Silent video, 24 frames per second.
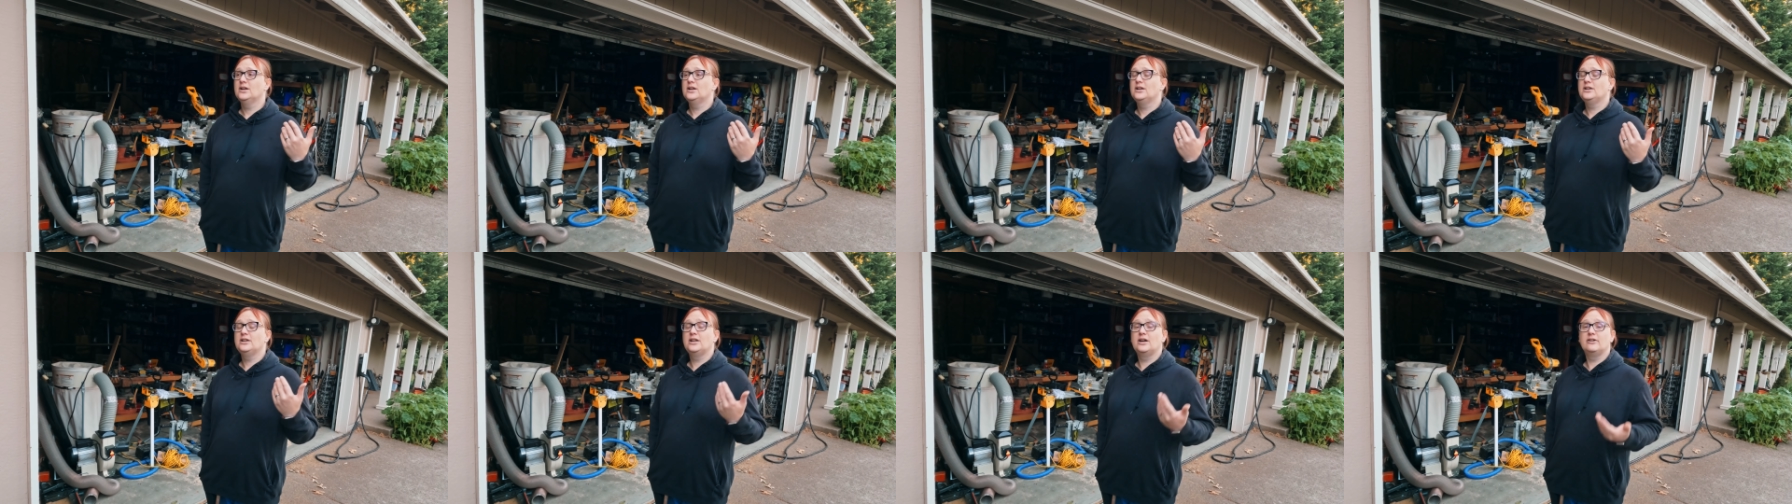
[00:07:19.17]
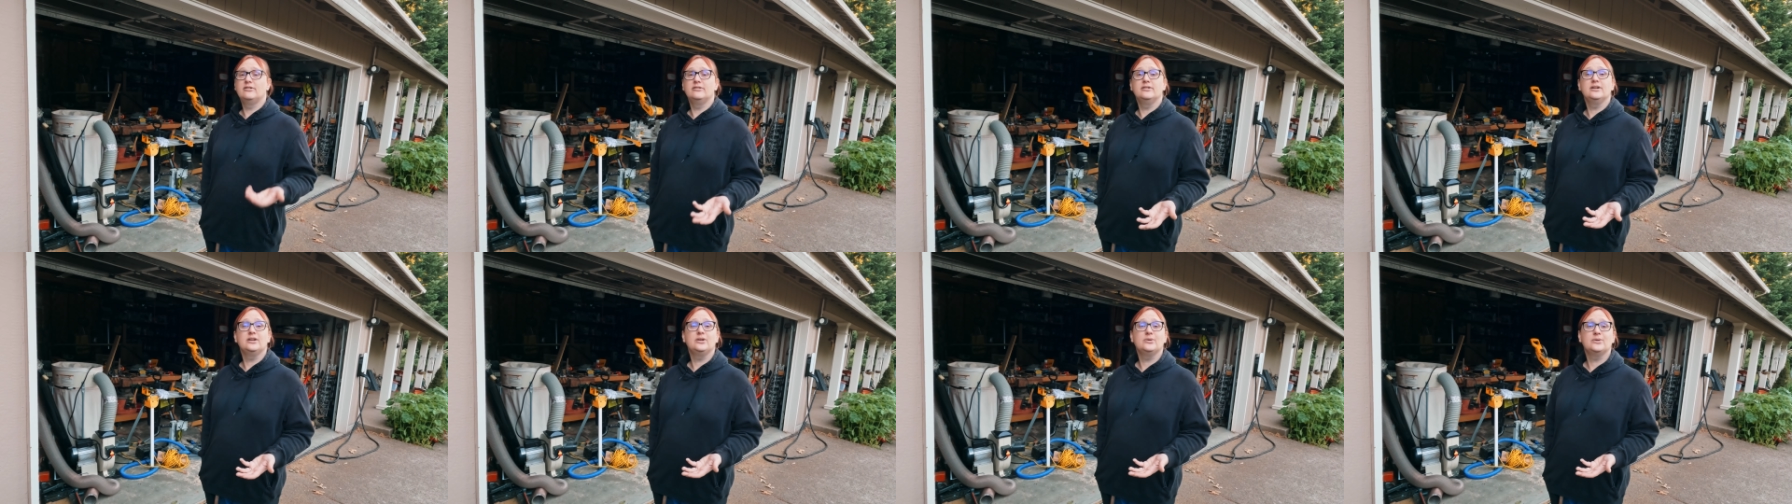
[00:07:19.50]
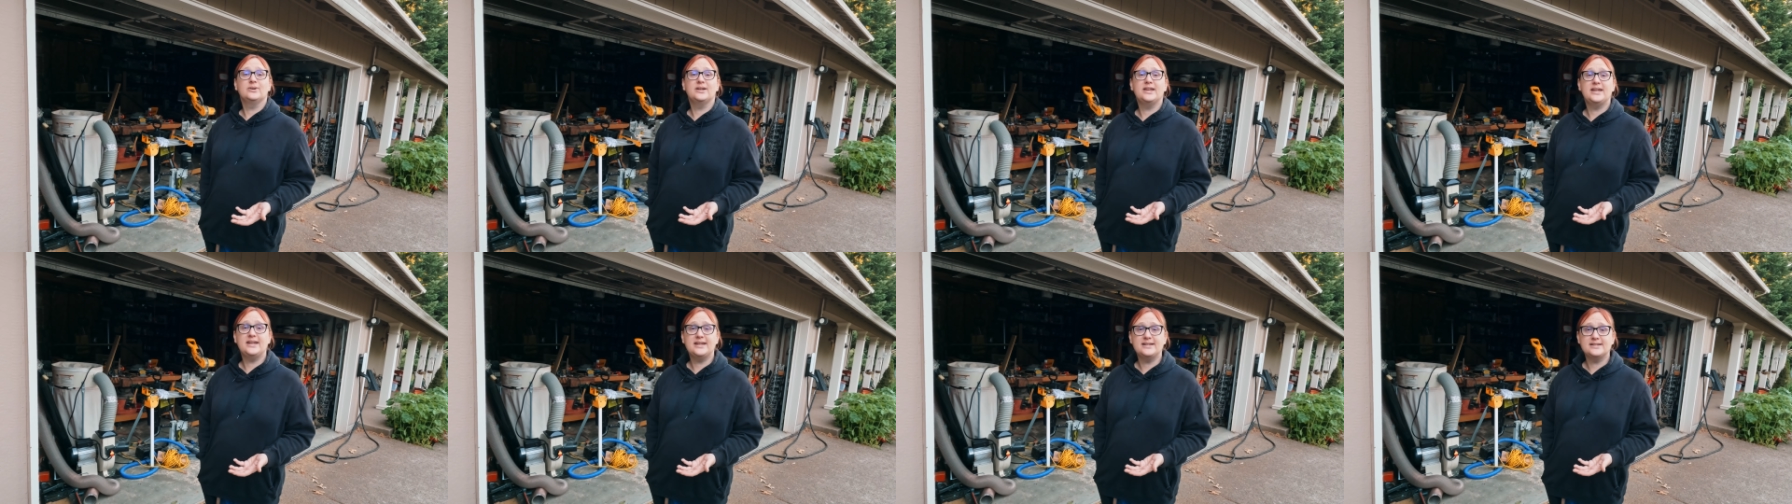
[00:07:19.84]
lowering
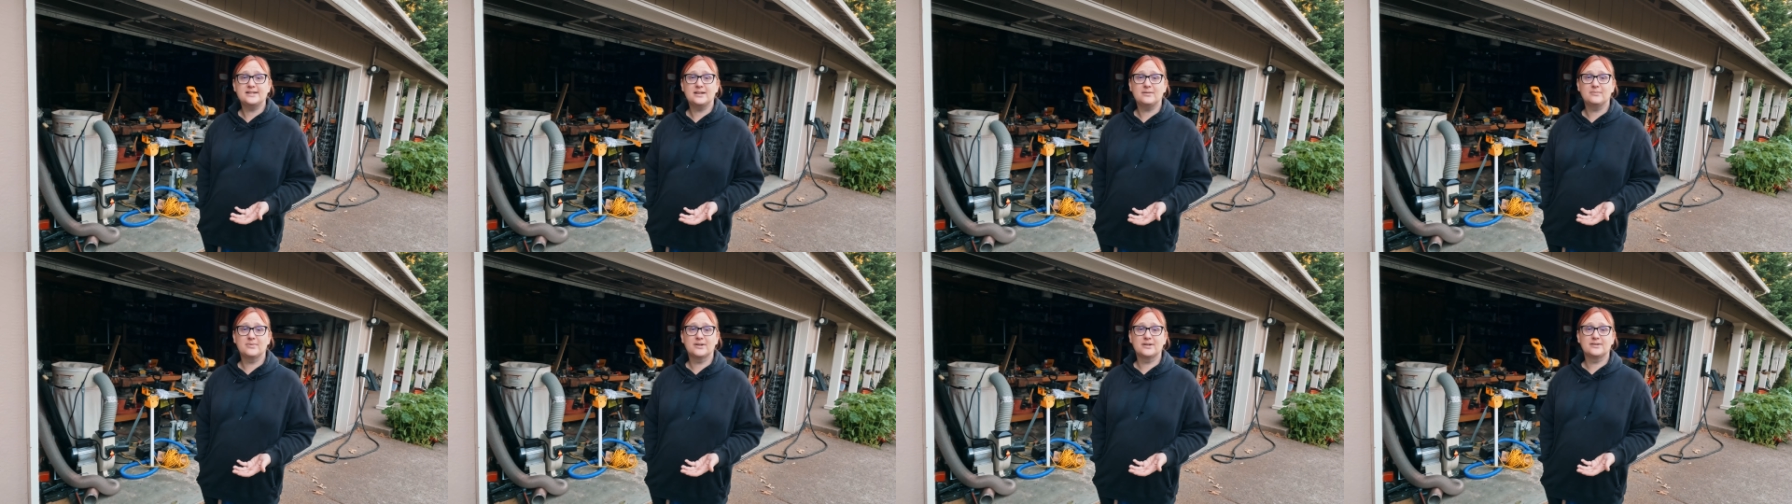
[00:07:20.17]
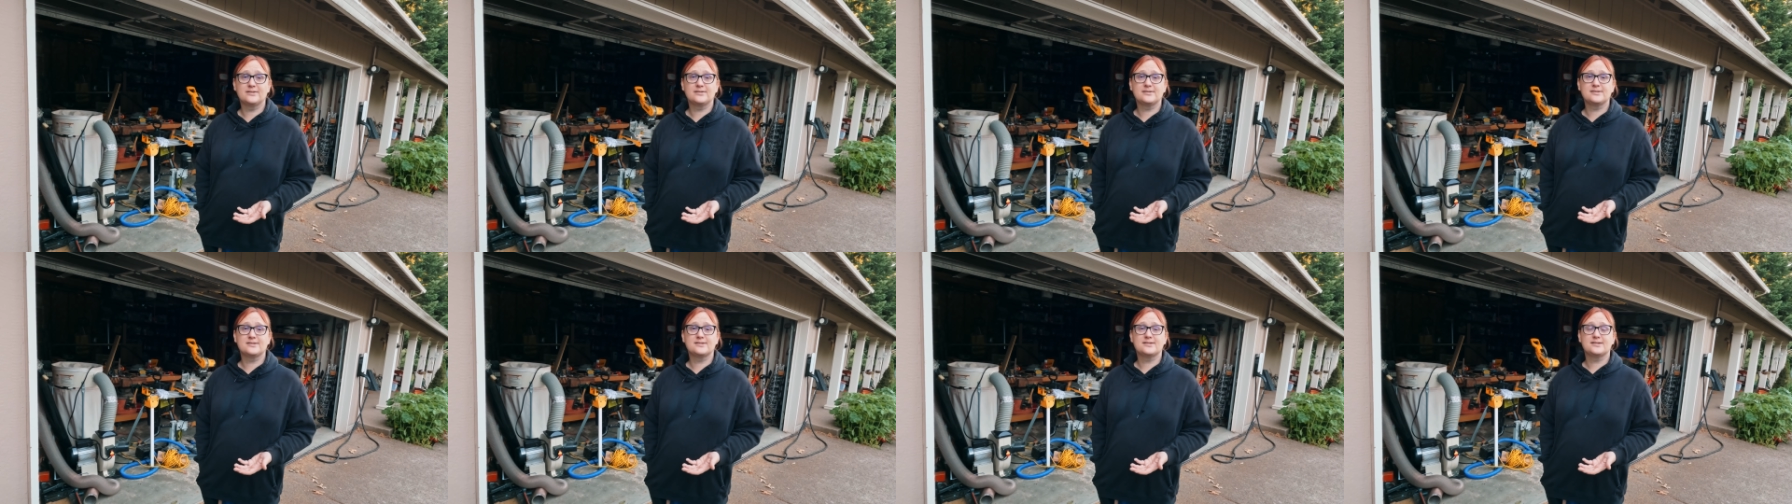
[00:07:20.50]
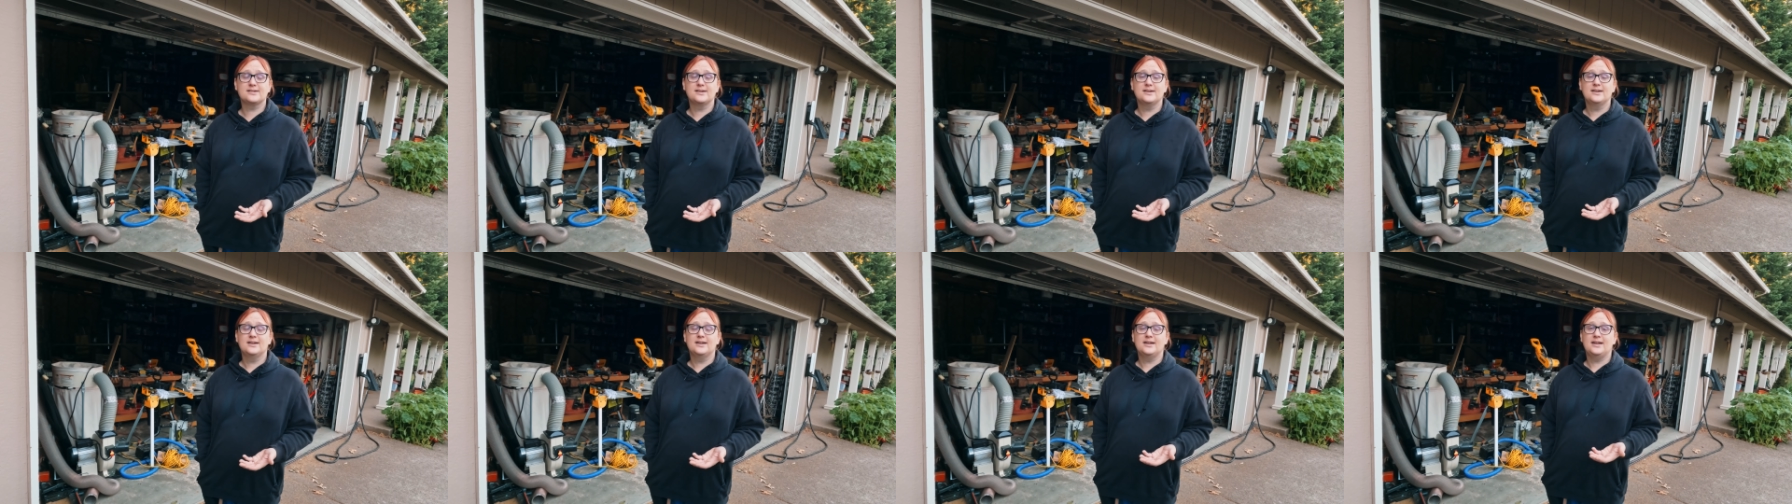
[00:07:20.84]
your heating
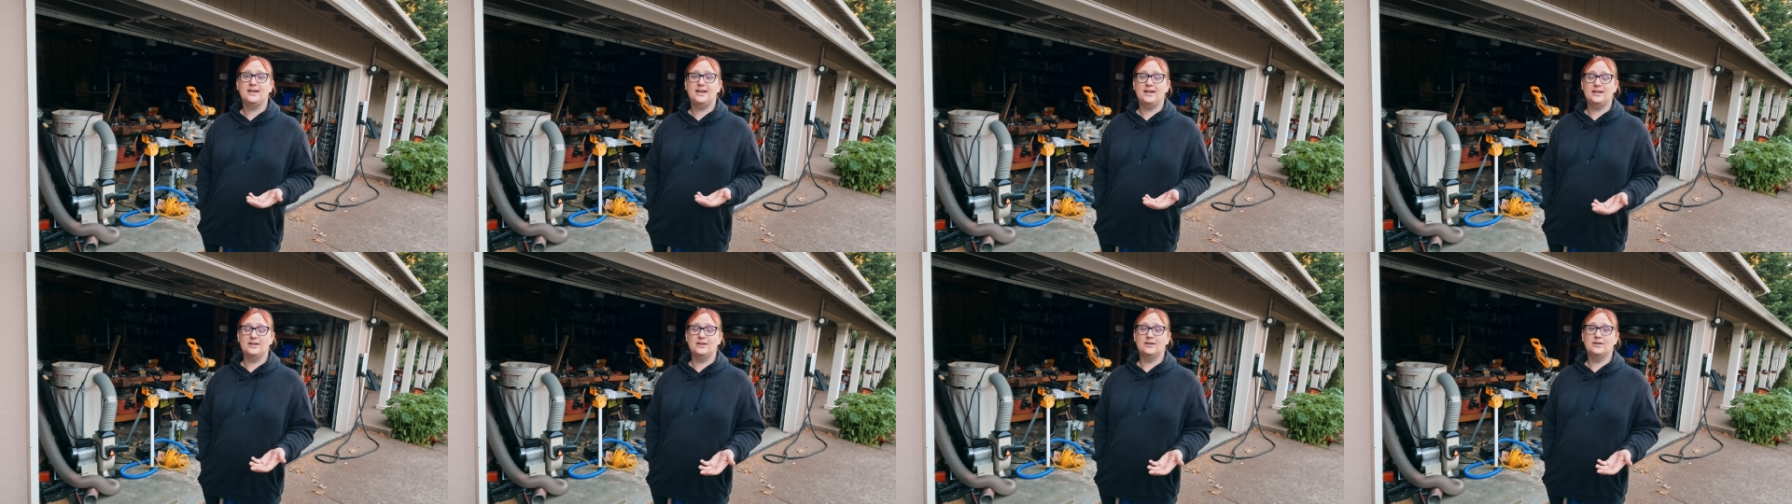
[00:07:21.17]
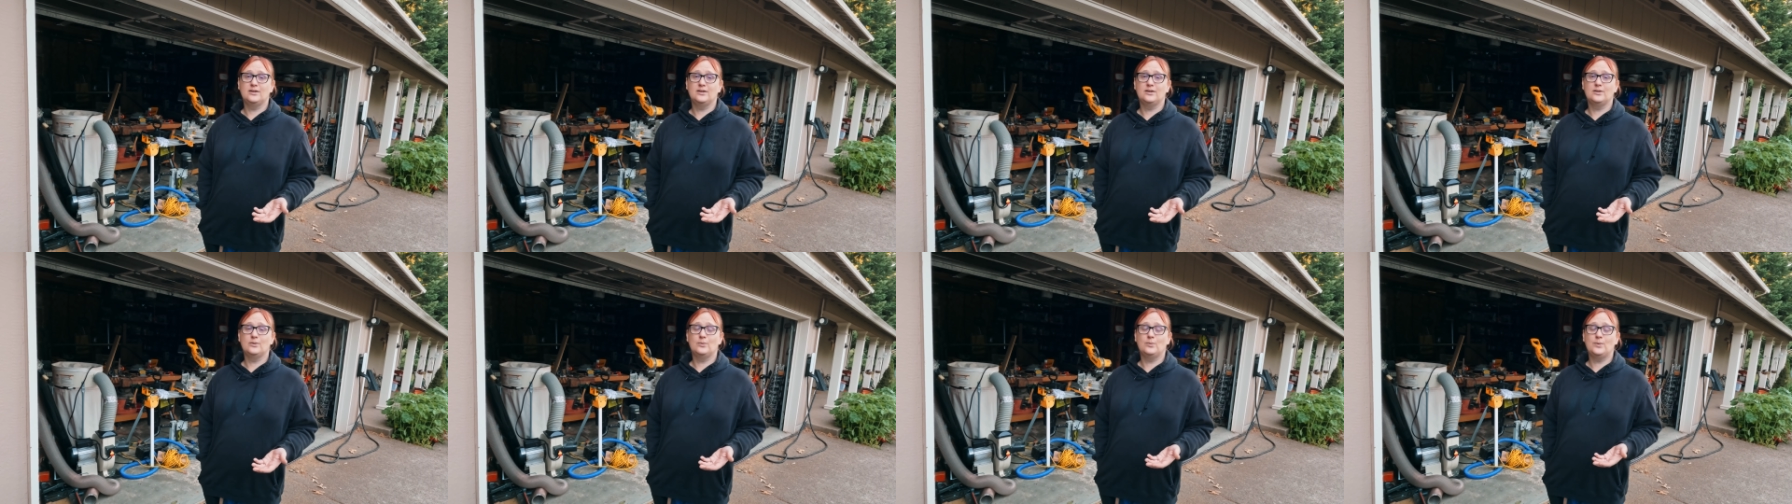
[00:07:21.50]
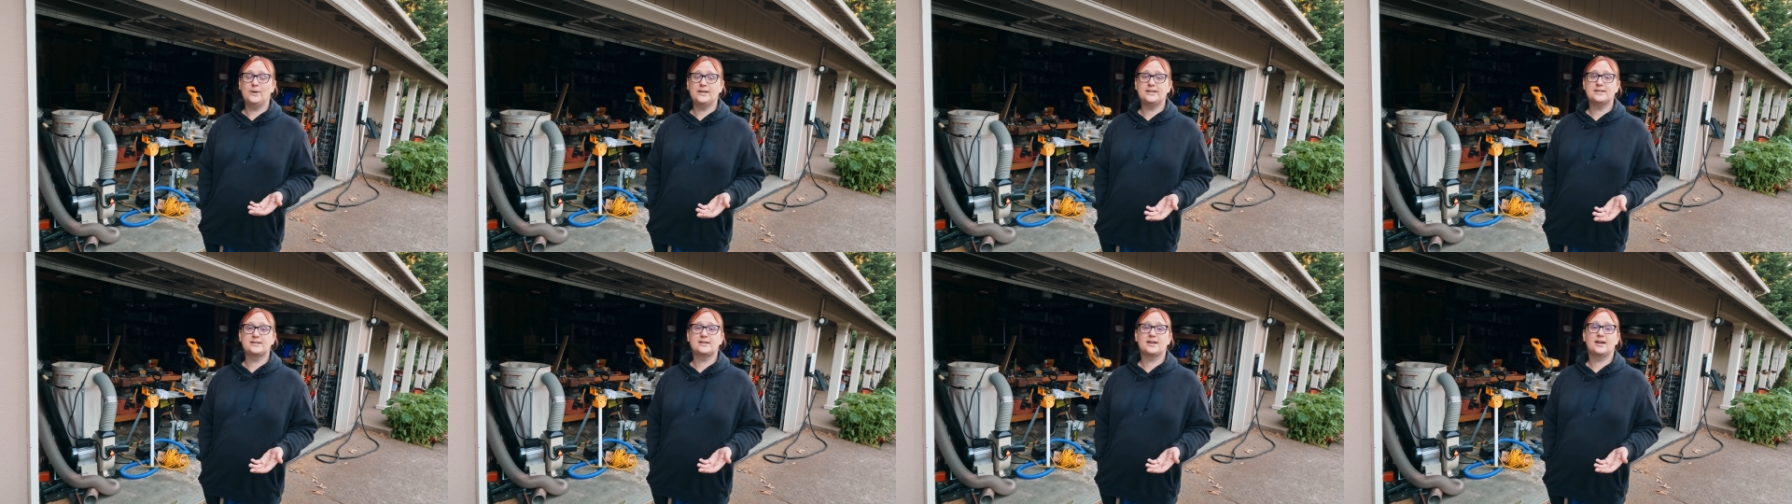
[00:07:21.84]
bills in the
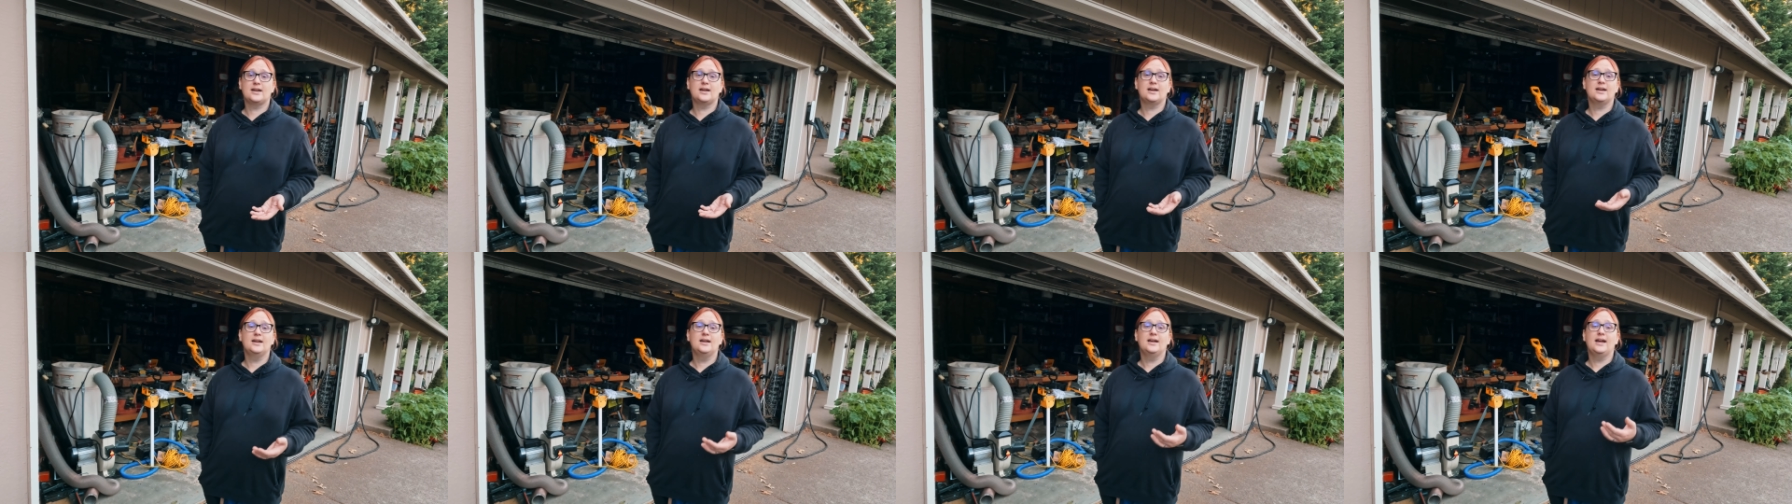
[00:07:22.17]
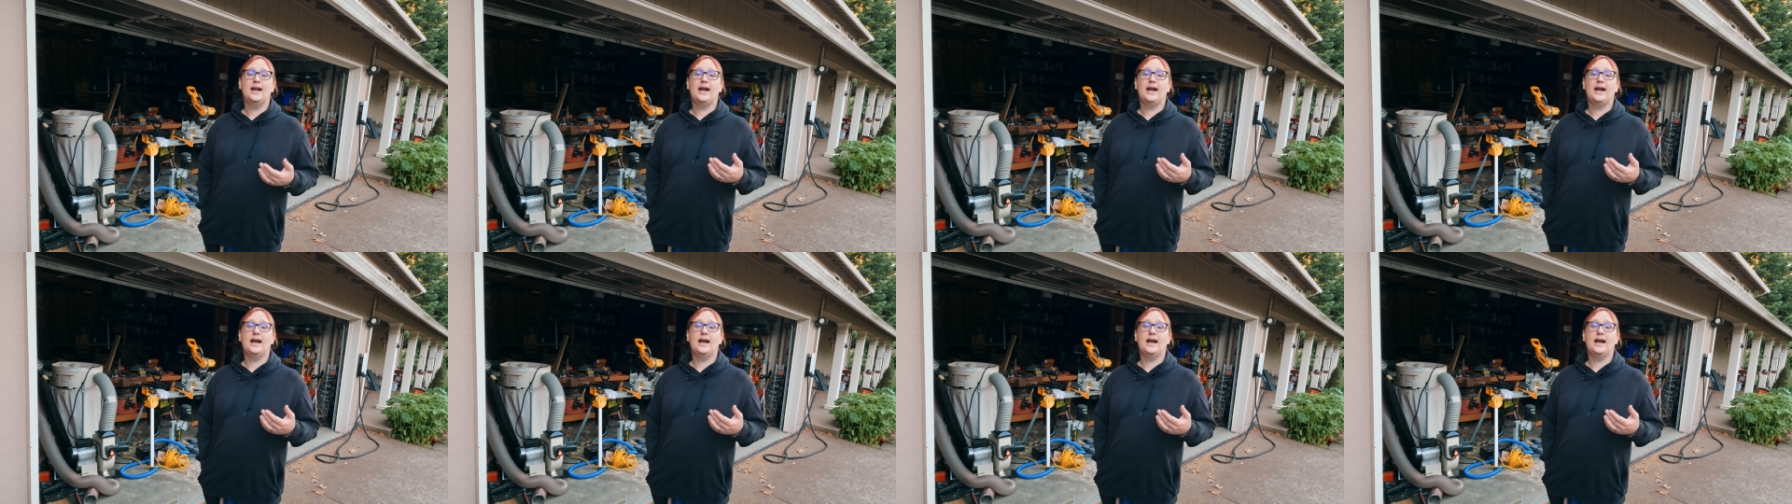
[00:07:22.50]
winter,